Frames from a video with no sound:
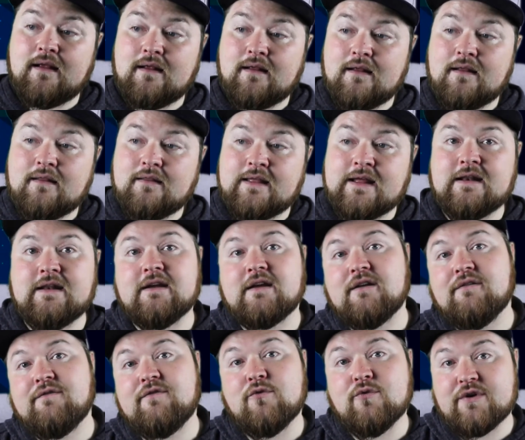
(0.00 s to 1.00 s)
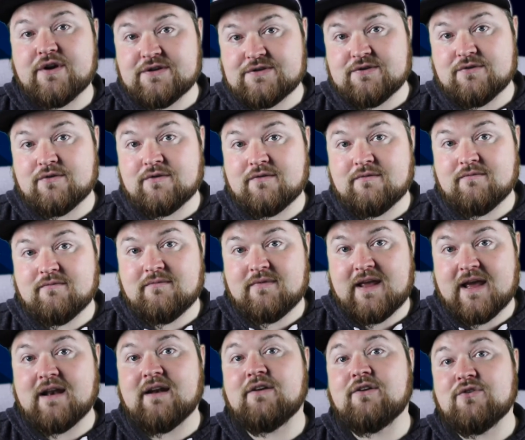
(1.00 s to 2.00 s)
Then they can focus on
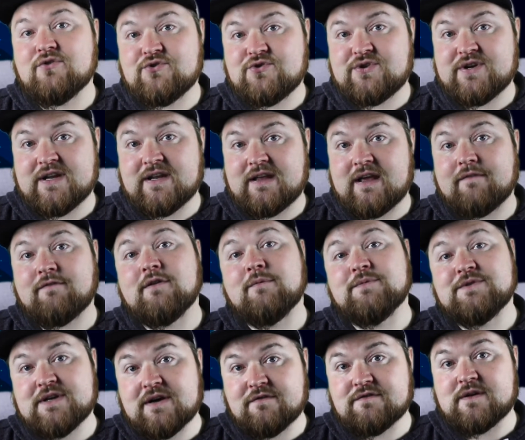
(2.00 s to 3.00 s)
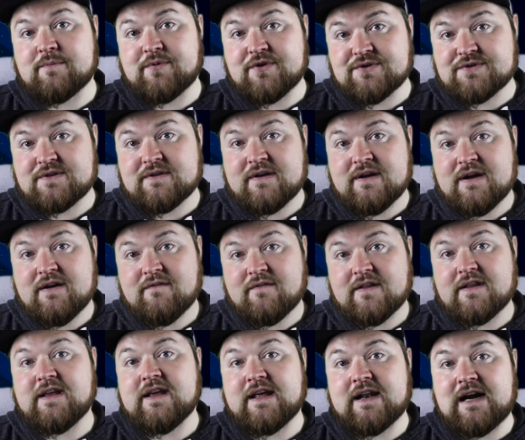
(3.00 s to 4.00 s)
getting a good trait and giving themselves a boost for the
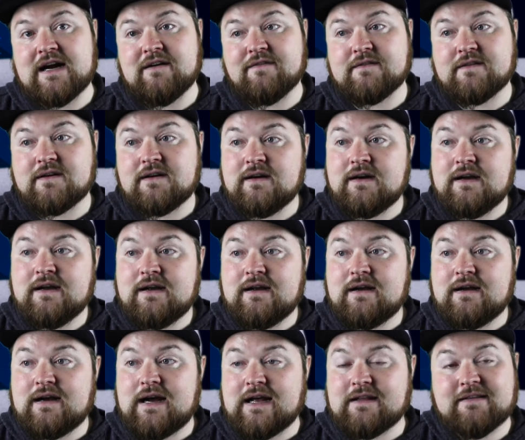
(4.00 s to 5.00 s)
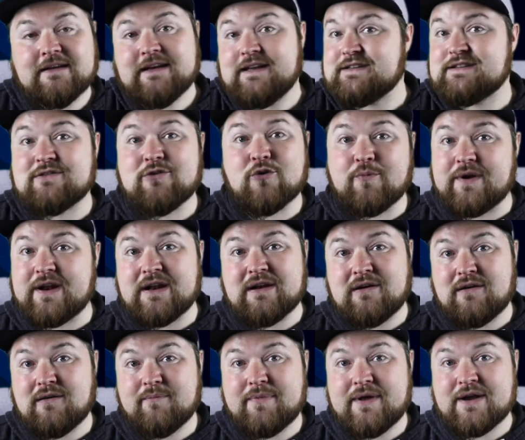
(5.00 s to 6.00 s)
year after. I think it's a no-brainer,
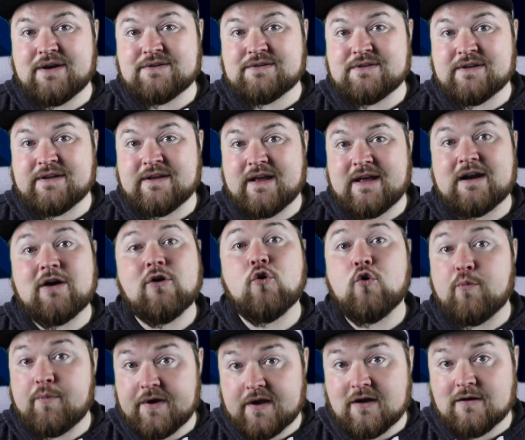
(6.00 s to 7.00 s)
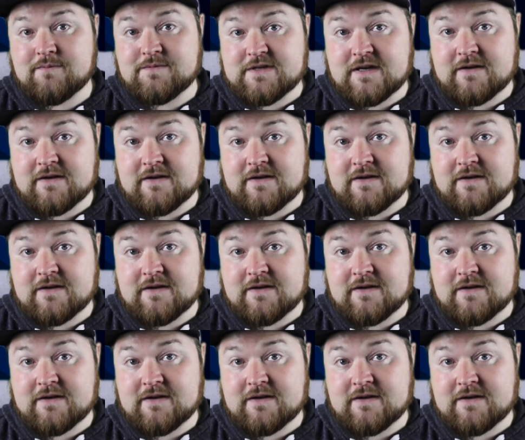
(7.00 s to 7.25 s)
personally, and I hope it comes in.